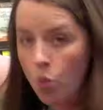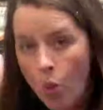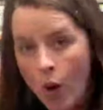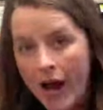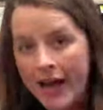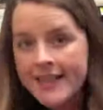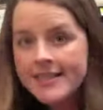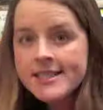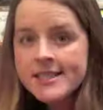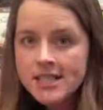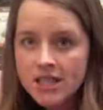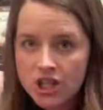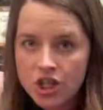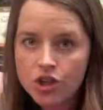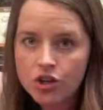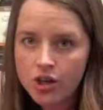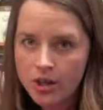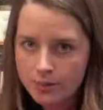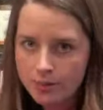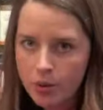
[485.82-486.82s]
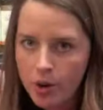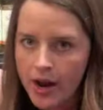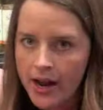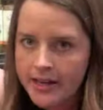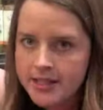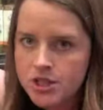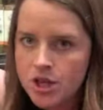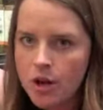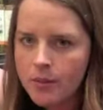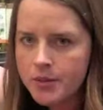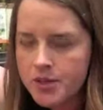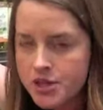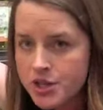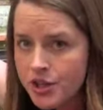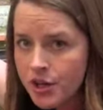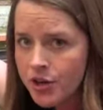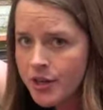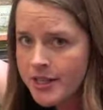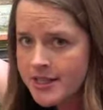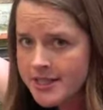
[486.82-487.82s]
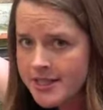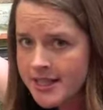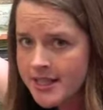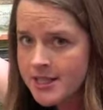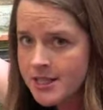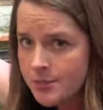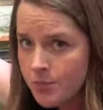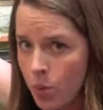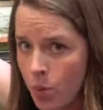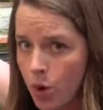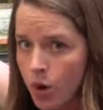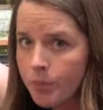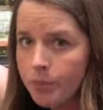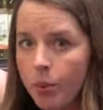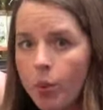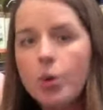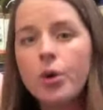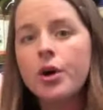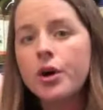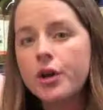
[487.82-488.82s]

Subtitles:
twice the unit price, almost 30 cents more per